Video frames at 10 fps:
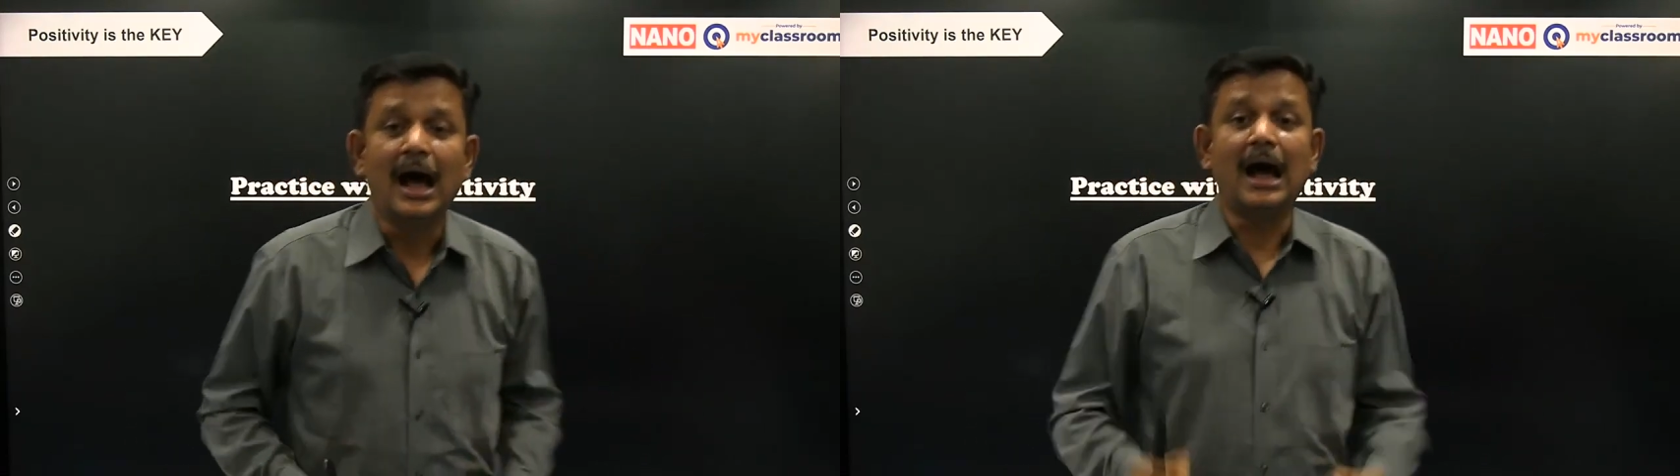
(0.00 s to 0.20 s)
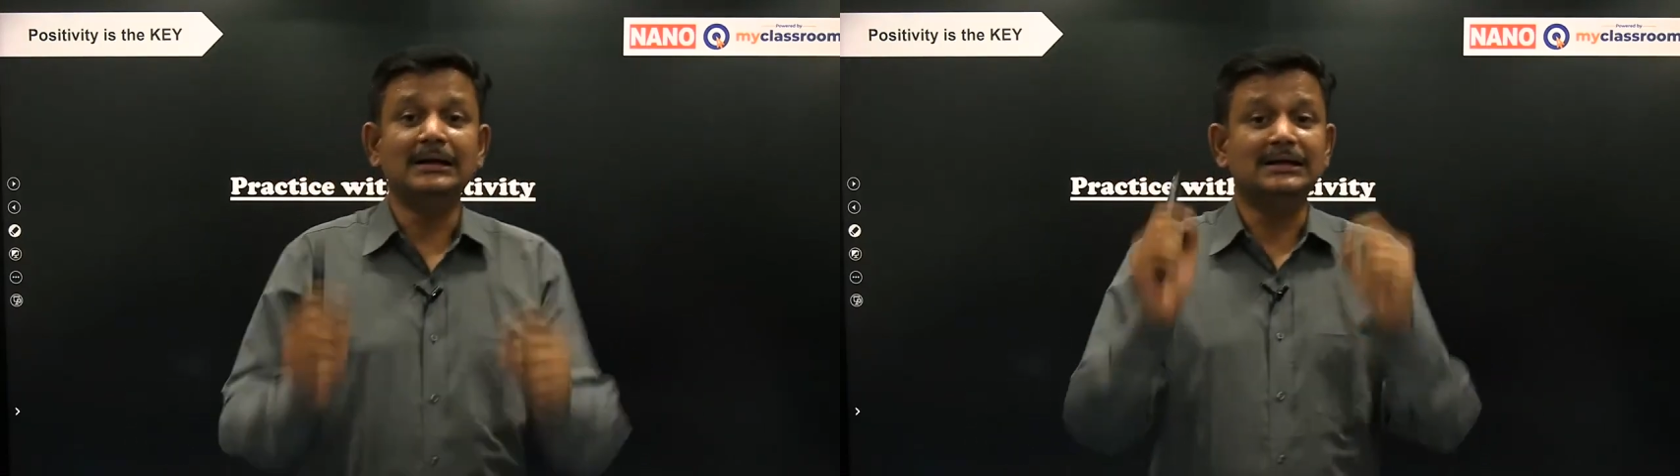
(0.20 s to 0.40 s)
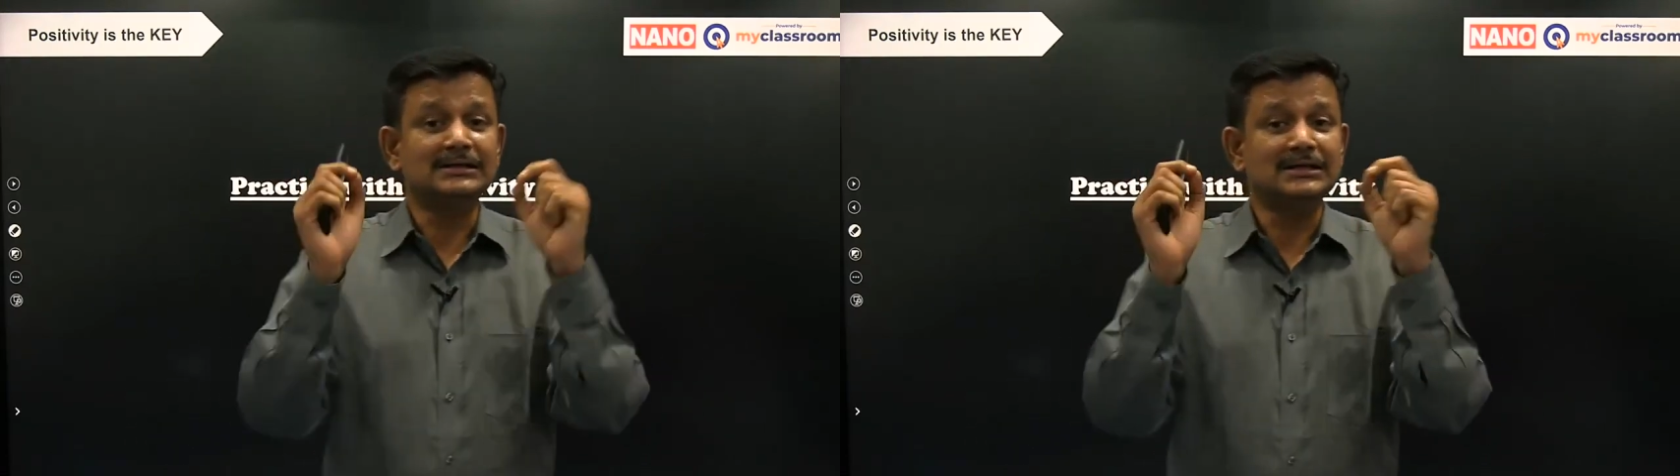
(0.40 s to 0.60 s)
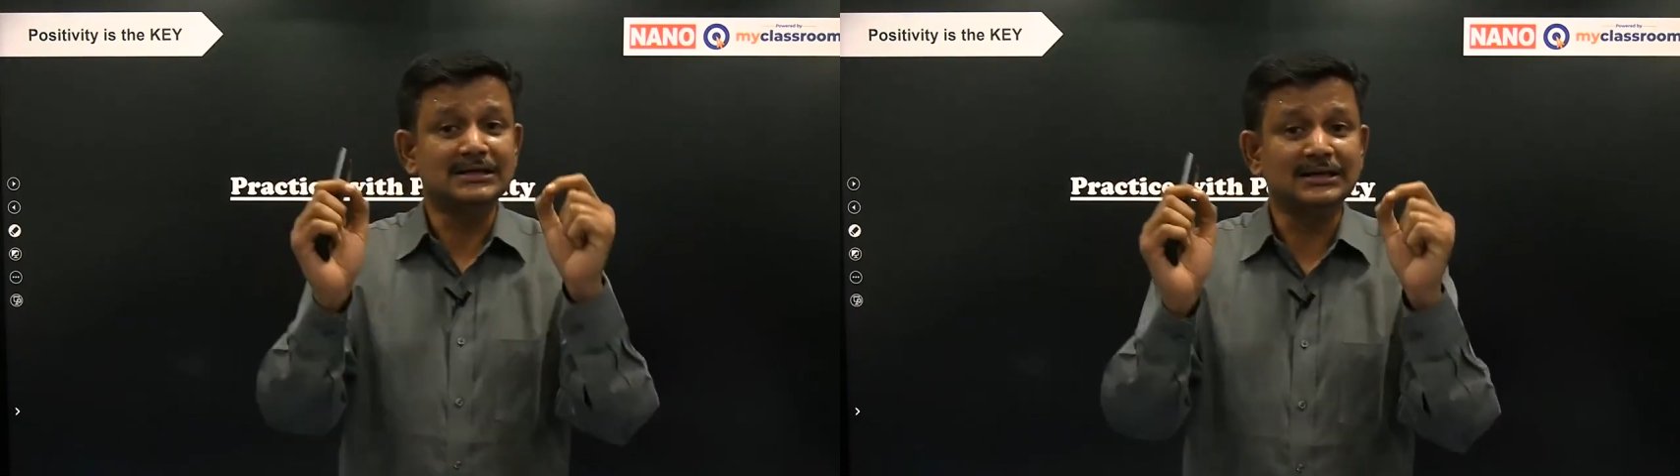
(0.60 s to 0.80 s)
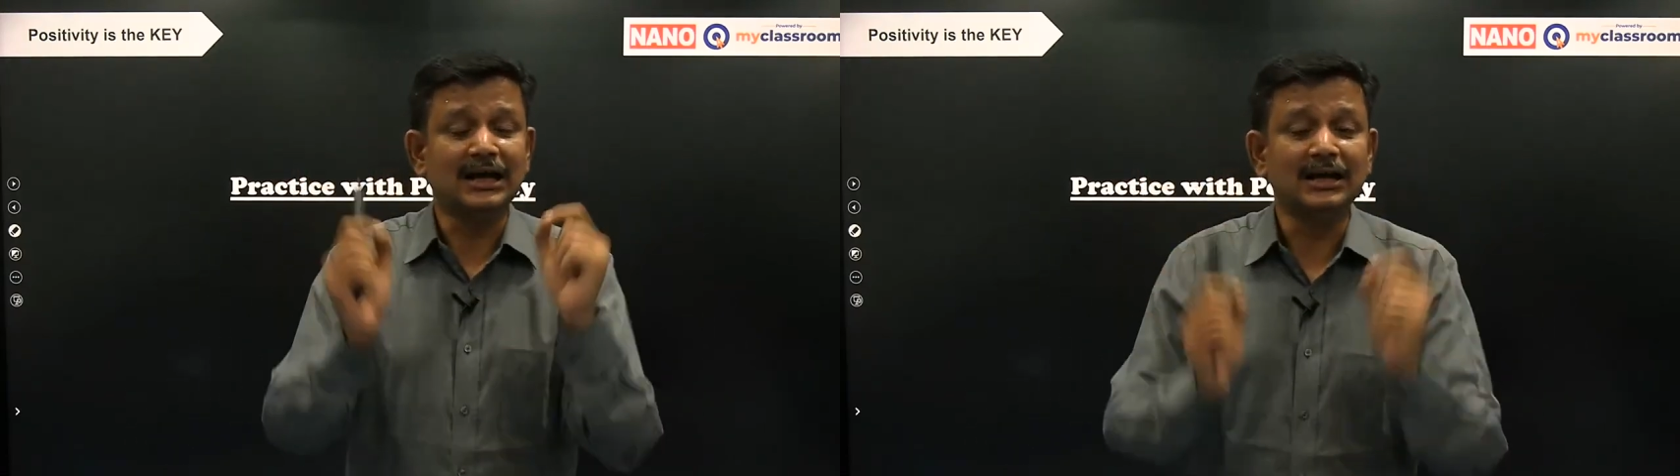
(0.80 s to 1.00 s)
And this is
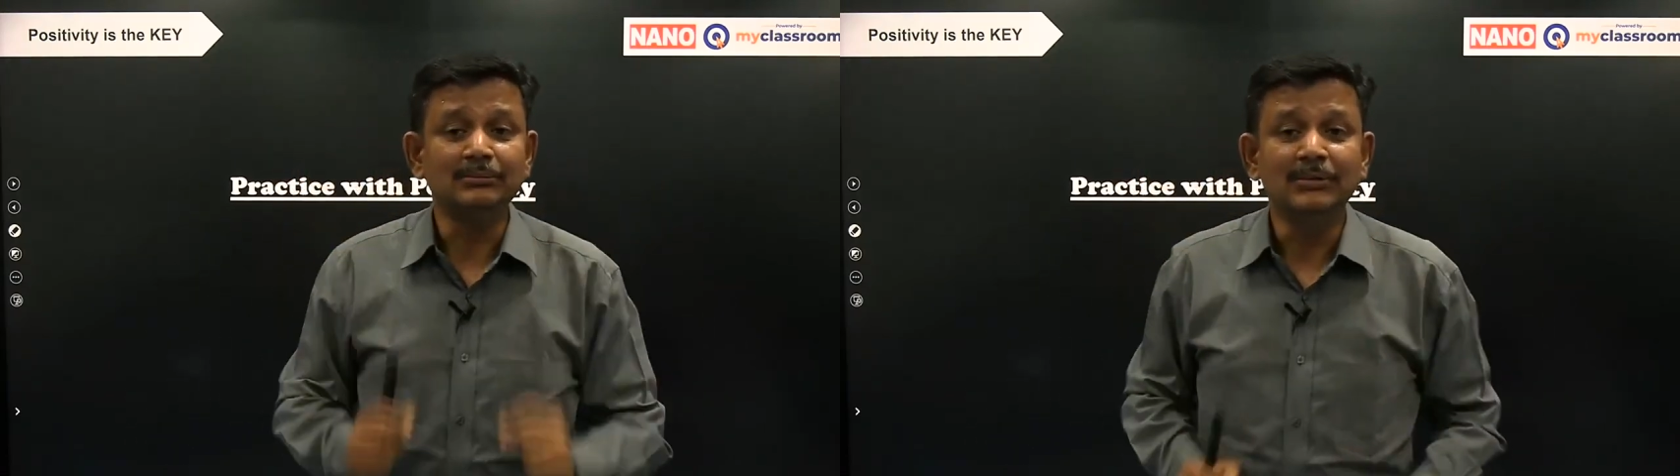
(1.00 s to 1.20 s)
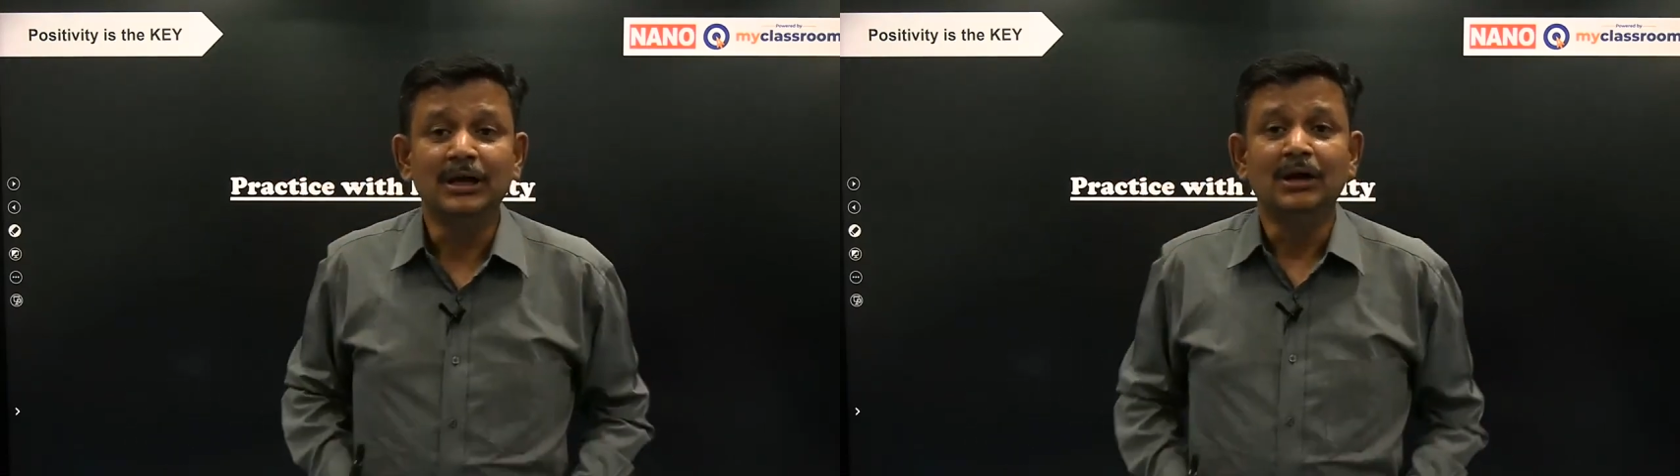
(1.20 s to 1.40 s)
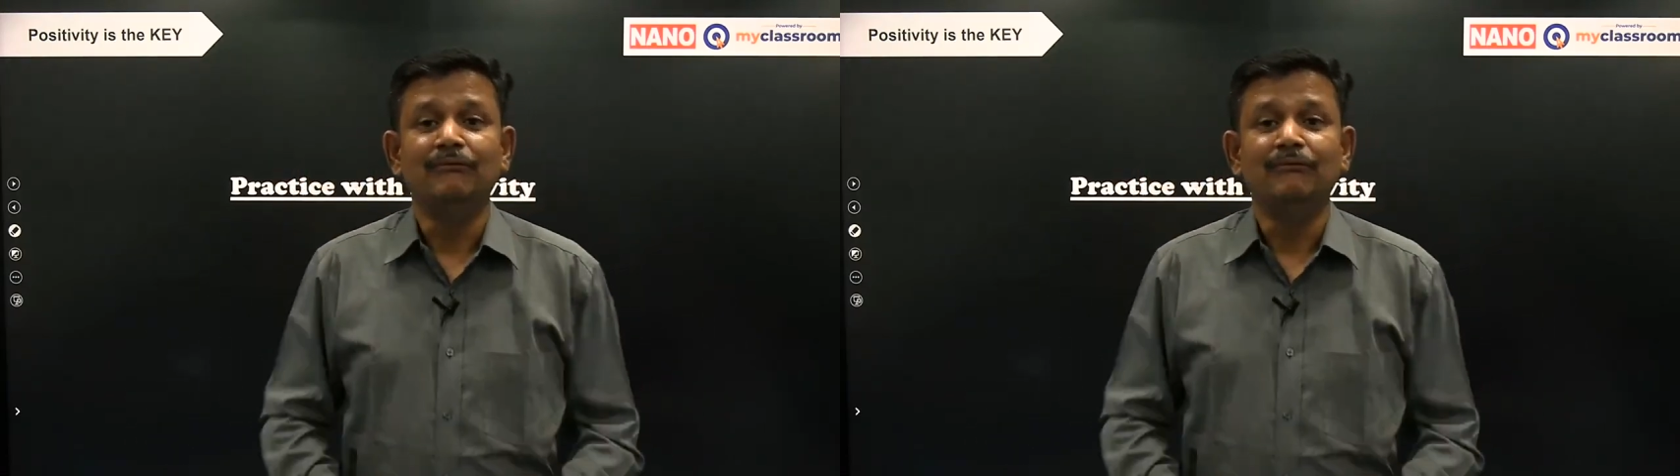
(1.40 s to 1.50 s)
the time